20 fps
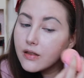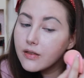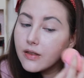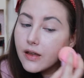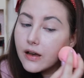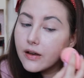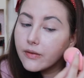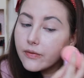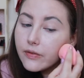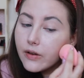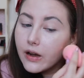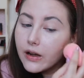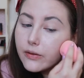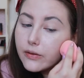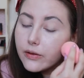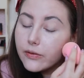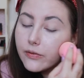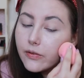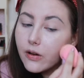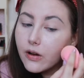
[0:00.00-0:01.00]
that
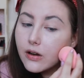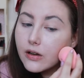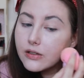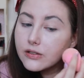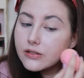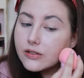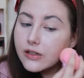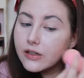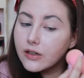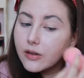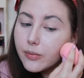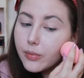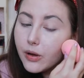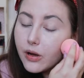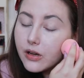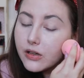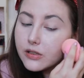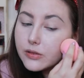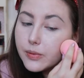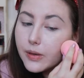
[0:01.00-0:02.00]
Violet Boss, like a
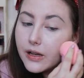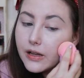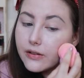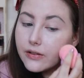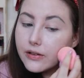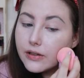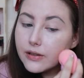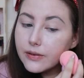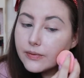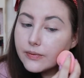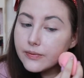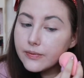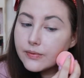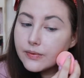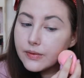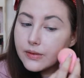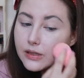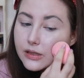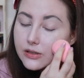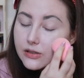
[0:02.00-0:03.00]
Boss palette,
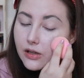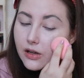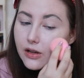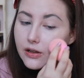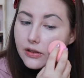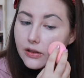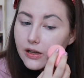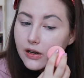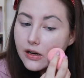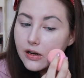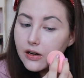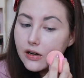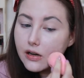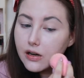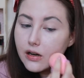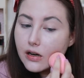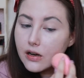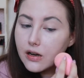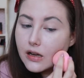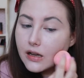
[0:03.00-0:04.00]
is on there.
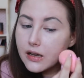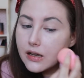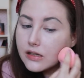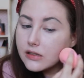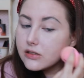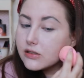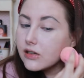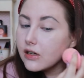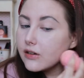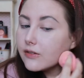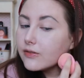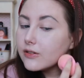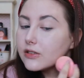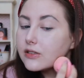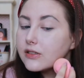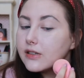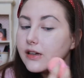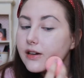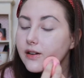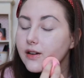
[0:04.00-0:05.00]
It's not for
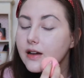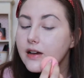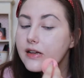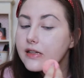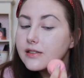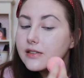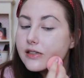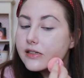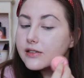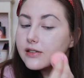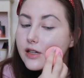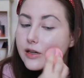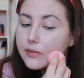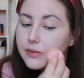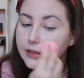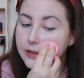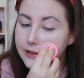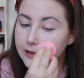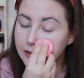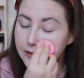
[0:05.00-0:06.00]
sale yet, it says
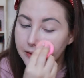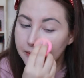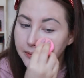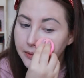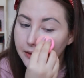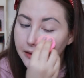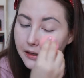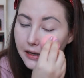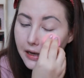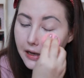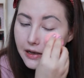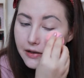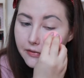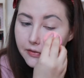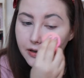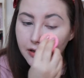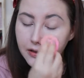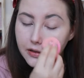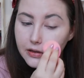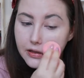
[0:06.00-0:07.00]
coming soon, but they have
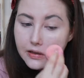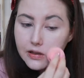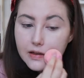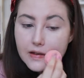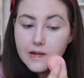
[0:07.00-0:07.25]
it on